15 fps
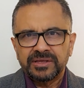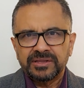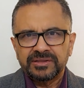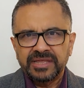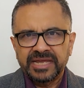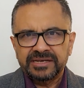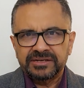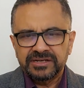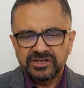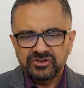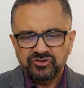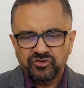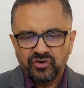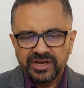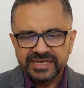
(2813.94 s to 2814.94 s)
that
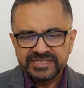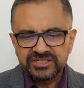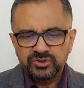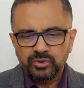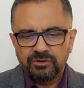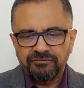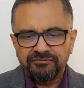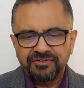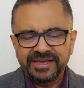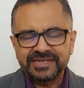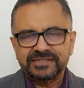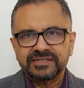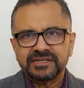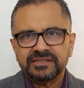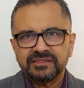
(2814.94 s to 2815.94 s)
tries to
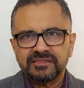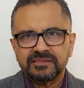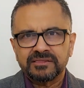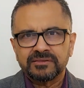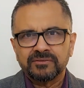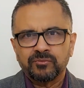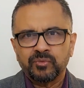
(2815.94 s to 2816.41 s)
affect us,